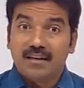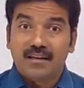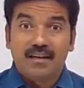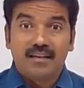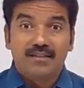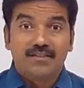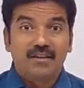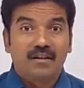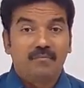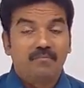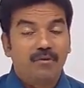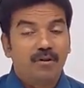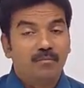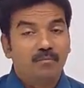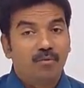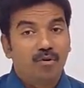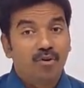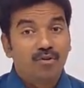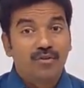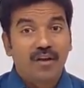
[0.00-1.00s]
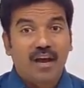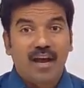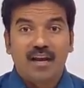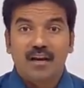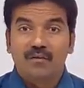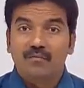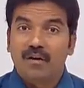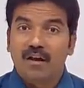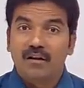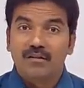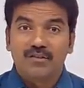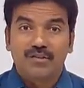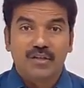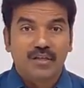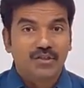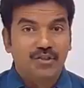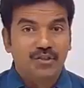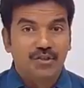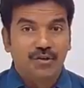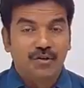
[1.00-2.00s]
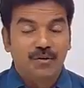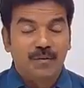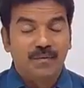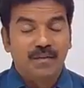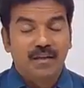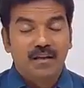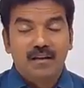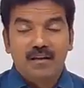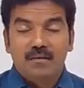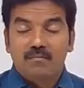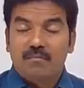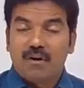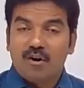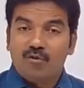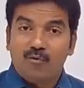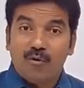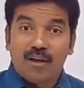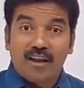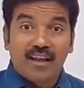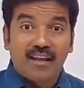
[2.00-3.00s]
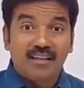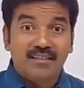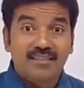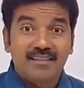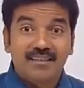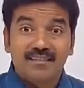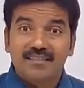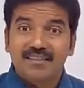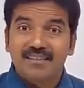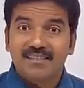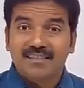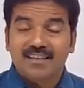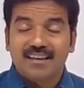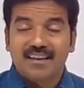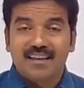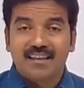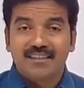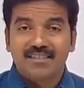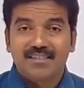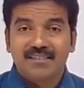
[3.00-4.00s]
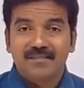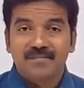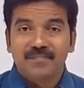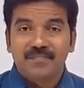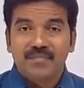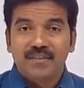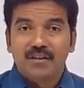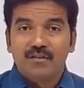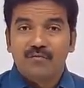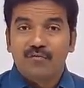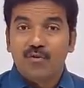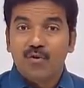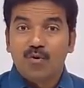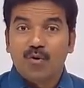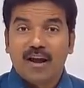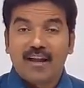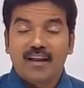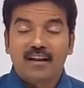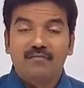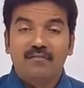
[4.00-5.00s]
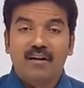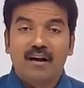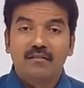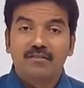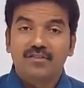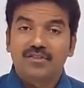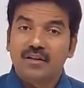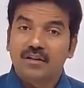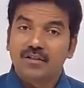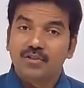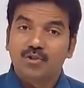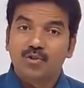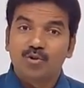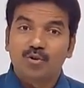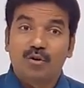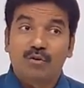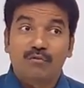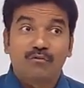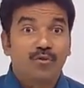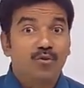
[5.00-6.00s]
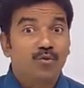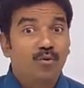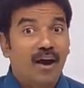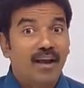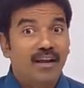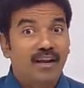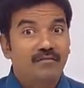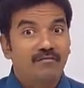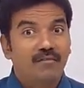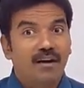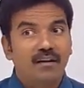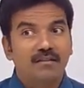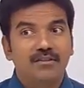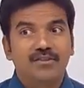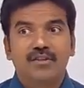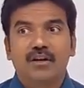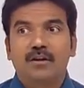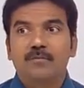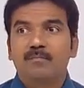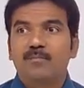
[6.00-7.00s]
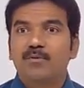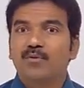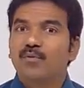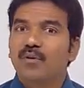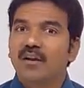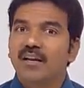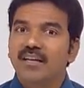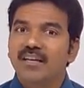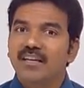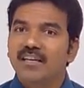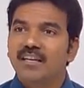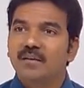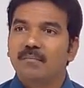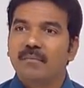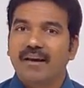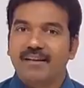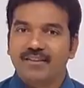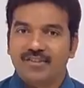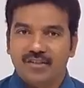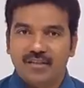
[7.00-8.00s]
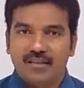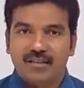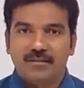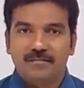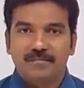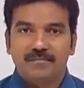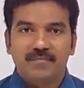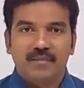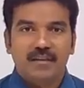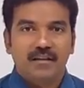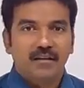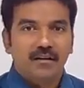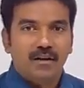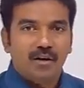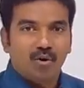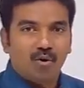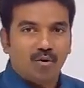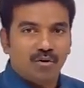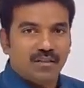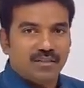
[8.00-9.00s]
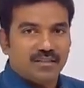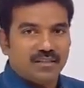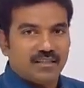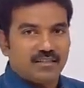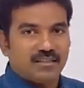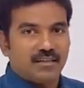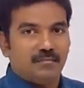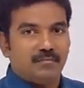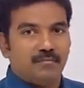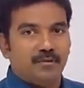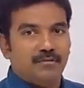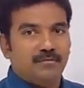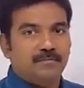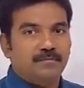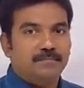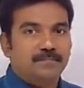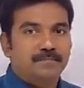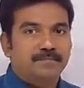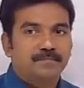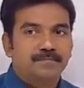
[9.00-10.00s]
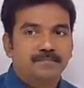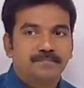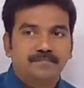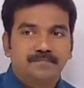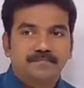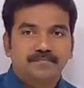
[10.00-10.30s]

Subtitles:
In the second example, both the eigenvalues are 0. But whereas in this case, few eigenvalues are 0, few eigenvalues are purely imaginary. Note this example.